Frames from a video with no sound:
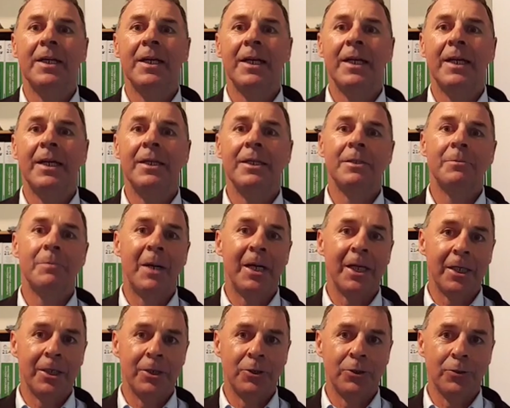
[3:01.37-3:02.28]
again is
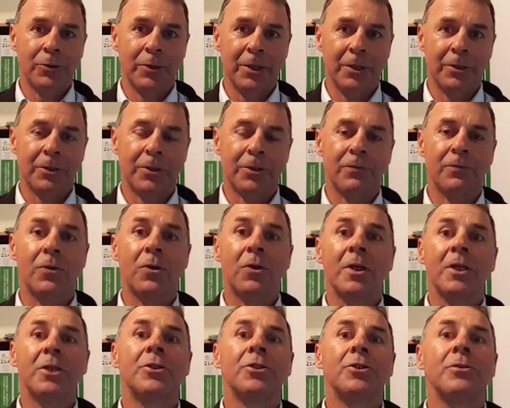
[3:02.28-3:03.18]
making sure you've got your
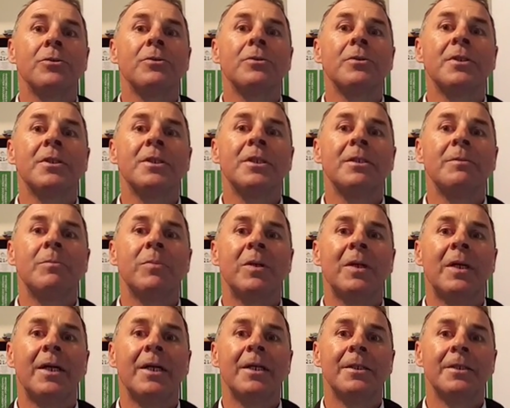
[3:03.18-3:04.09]
right insurances in
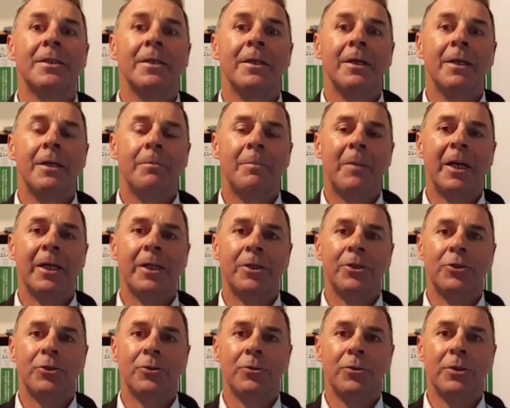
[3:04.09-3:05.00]
place,
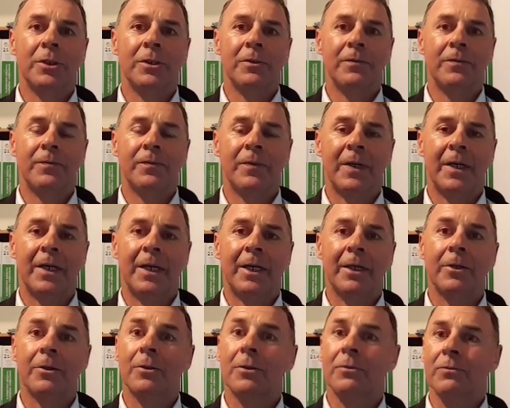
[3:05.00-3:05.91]
making sure you've
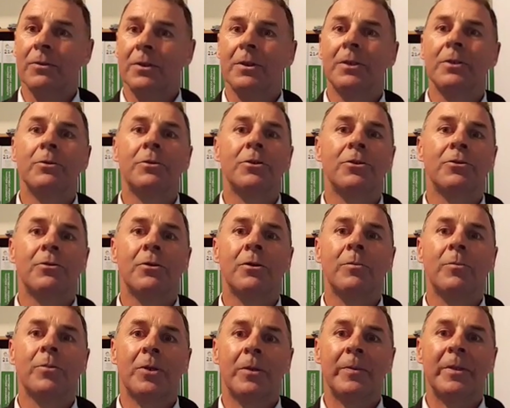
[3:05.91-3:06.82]
got a really good
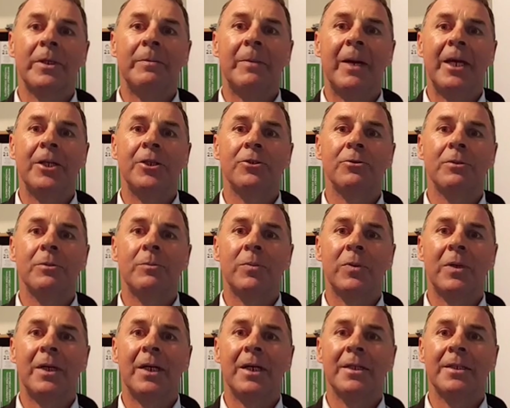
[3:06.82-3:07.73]
strong property manager
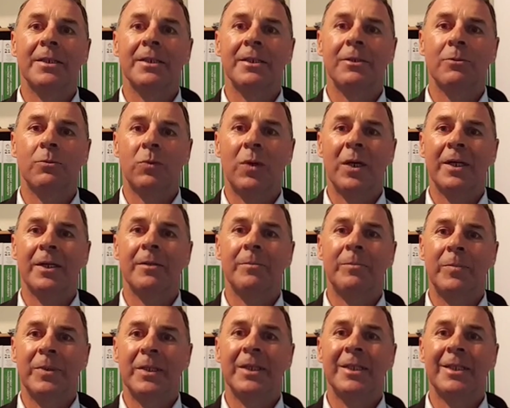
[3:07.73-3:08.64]
in place is one of
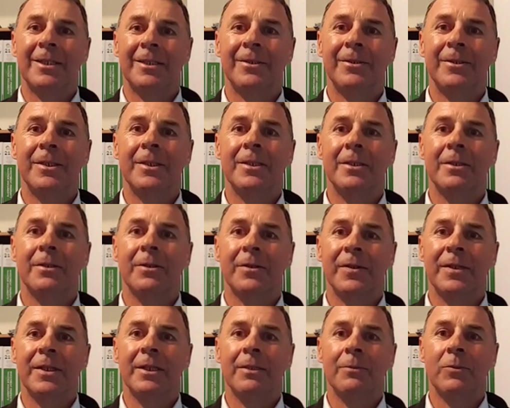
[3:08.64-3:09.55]
the biggest keys that
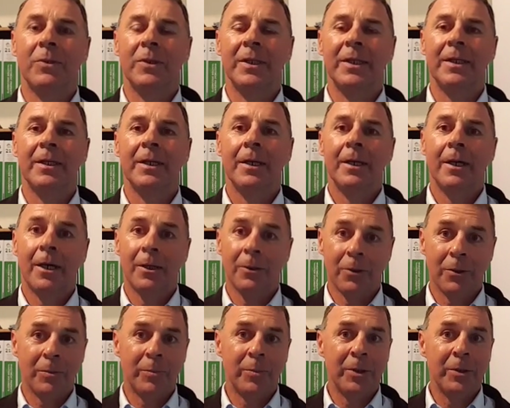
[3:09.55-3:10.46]
I think where a
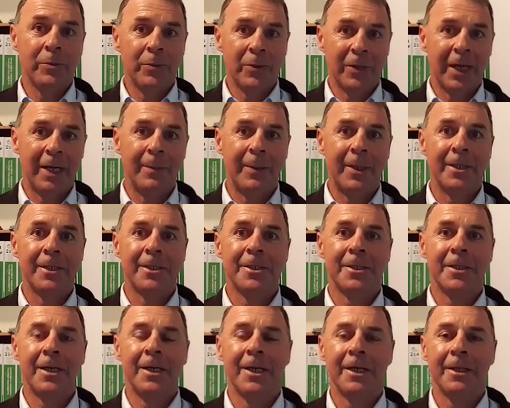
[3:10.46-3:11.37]
lot of people come
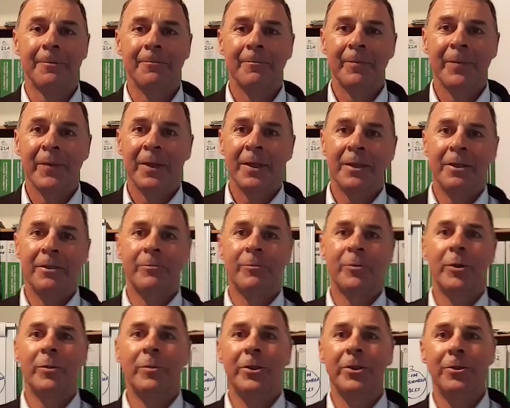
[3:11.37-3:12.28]
unstuck.
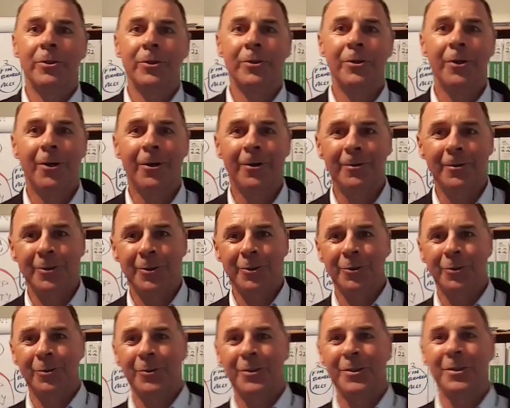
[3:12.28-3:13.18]
You've probably heard the horror
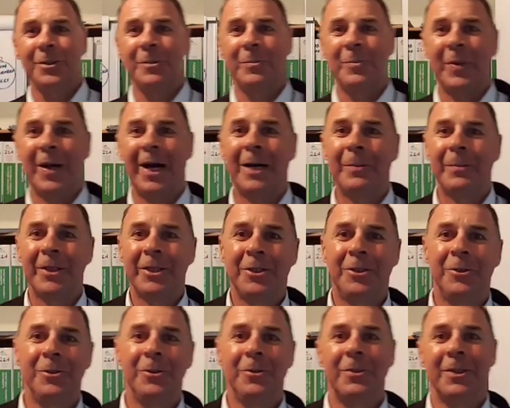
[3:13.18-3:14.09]
stories at a
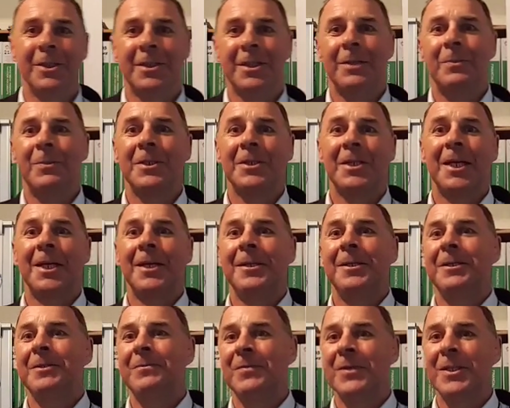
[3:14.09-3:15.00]
barbecue where someone's had
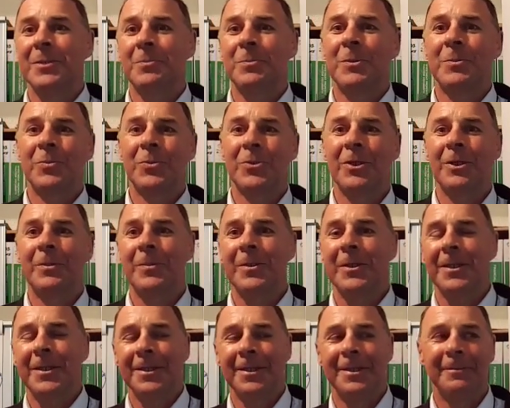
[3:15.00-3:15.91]
an investment
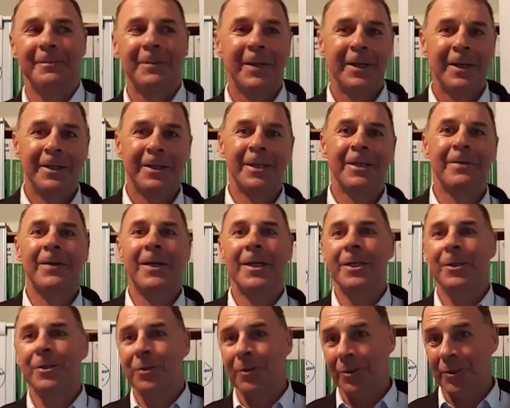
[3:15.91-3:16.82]
property and they've
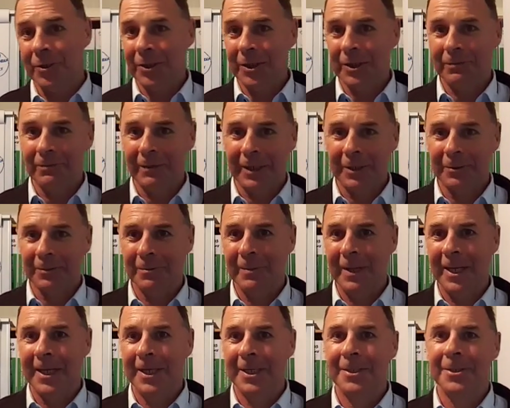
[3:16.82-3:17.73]
had a dodgy rental
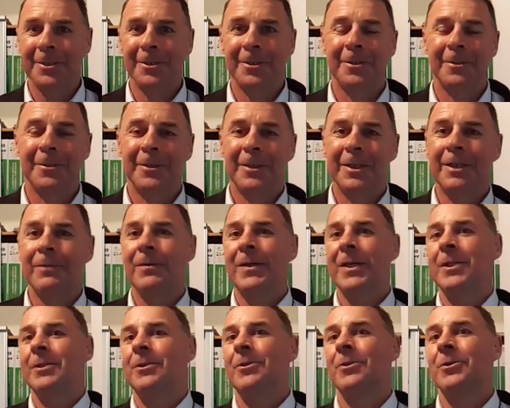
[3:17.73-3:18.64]
manager and they've
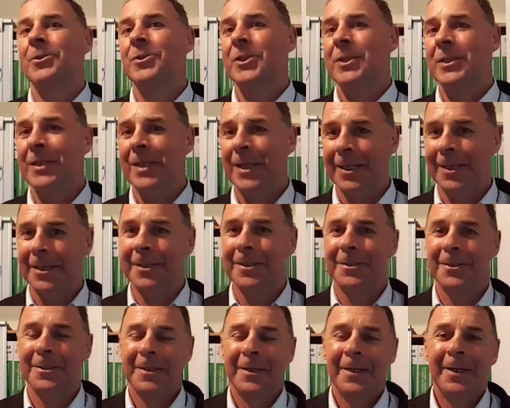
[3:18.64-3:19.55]
had dodgy
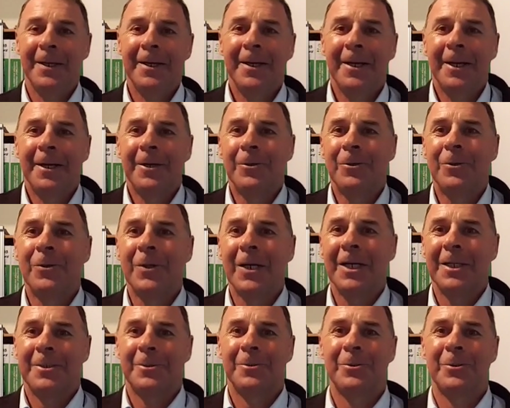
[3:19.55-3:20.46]
tenants and all
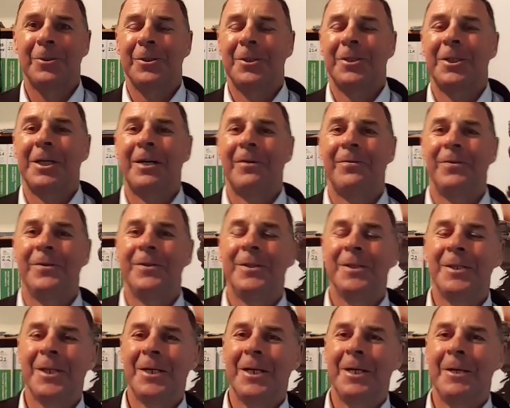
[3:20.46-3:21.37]
that sort of stuff.
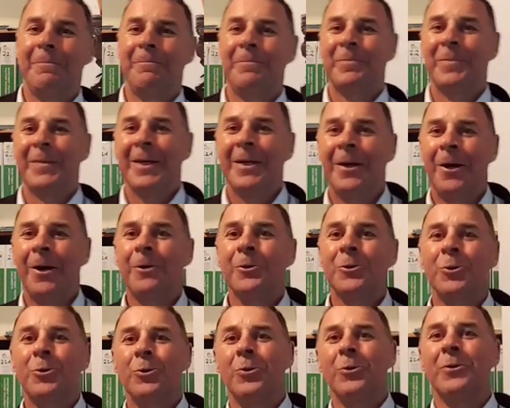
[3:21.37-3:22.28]
And
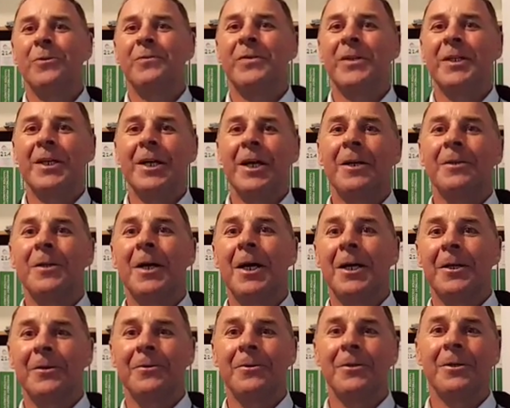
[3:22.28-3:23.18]
I'll talk on a video
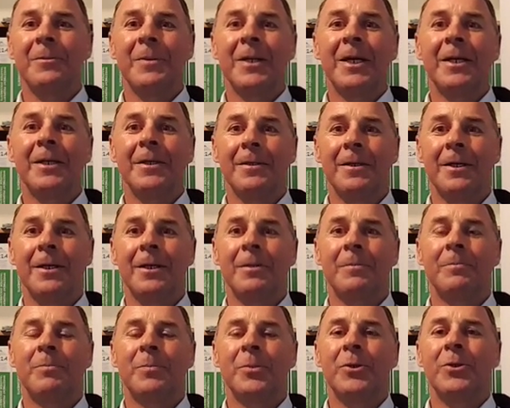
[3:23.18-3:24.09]
later on about
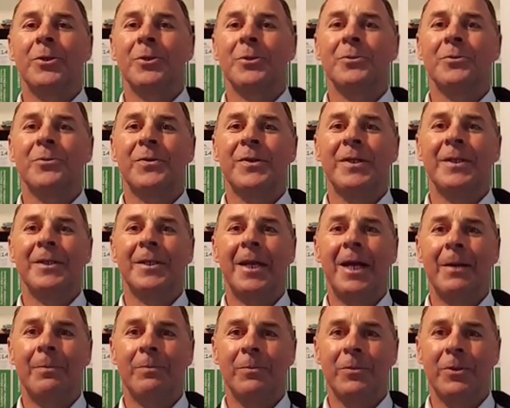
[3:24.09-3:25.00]
a personal thing
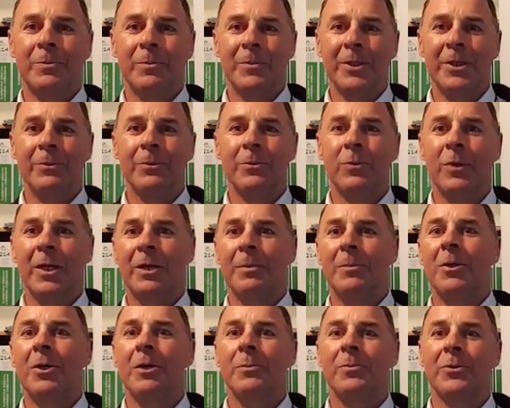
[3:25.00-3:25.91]
that happened with me with one
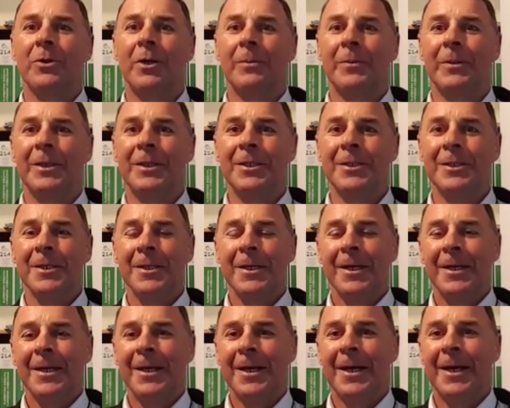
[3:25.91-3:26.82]
of my properties.
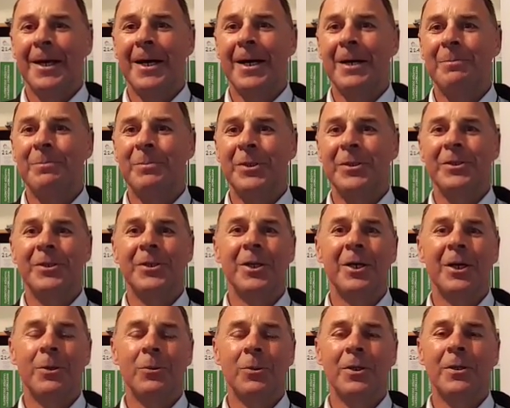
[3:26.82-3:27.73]
But
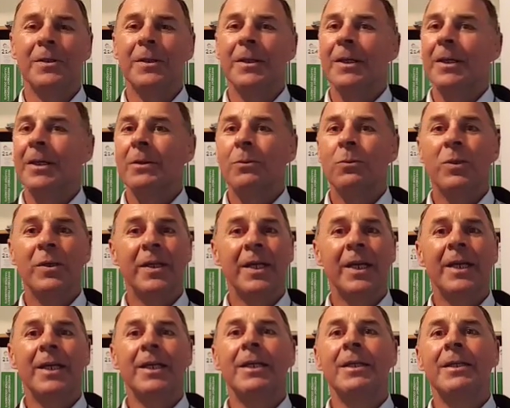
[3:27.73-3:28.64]
you know what? With
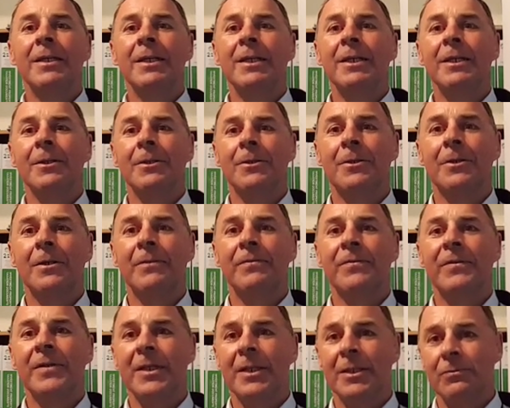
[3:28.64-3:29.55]
anything in
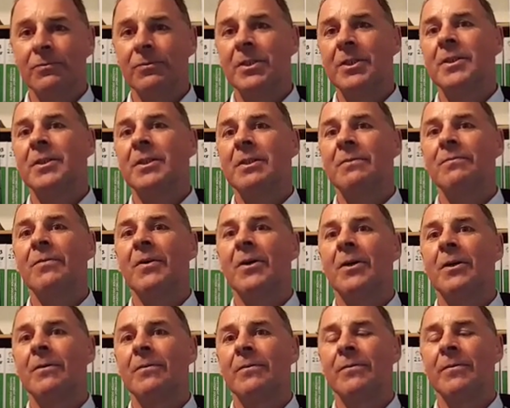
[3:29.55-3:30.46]
life, there's risks
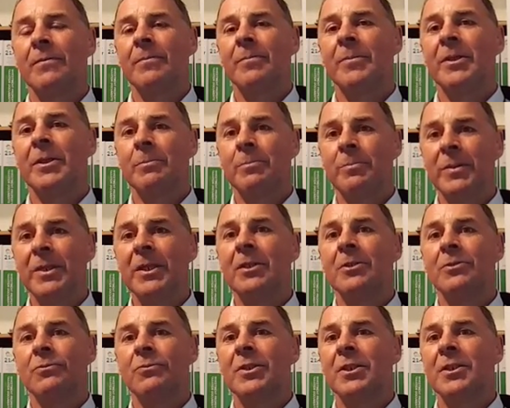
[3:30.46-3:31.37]
involved. But the
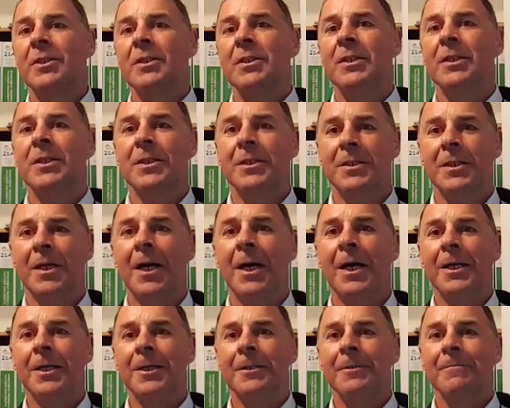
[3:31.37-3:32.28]
biggest risk that you could
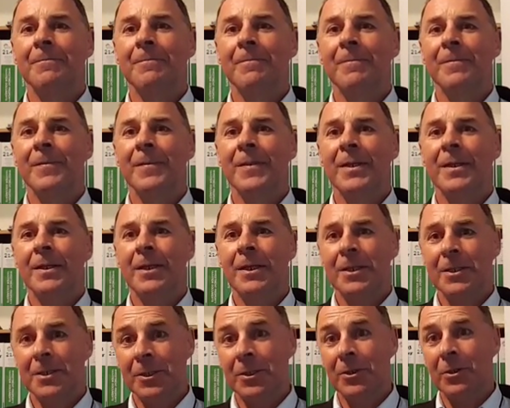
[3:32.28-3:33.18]
take
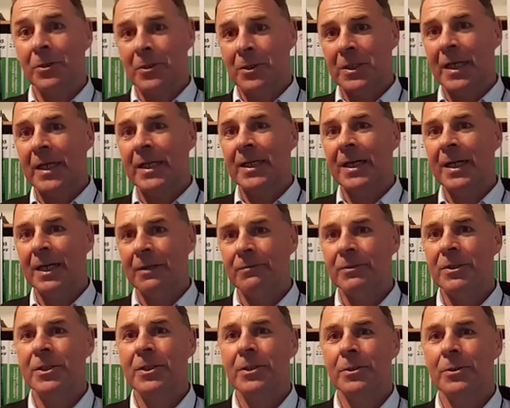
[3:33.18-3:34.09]
is to not take a
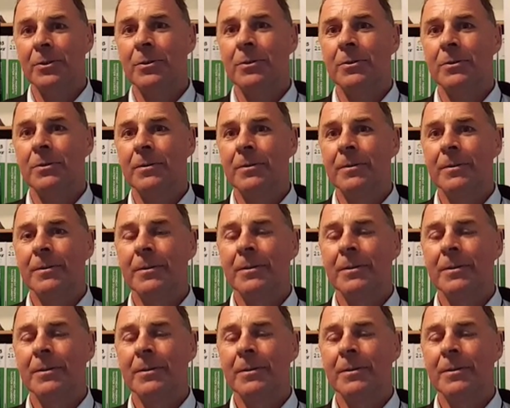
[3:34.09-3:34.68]
risk at all.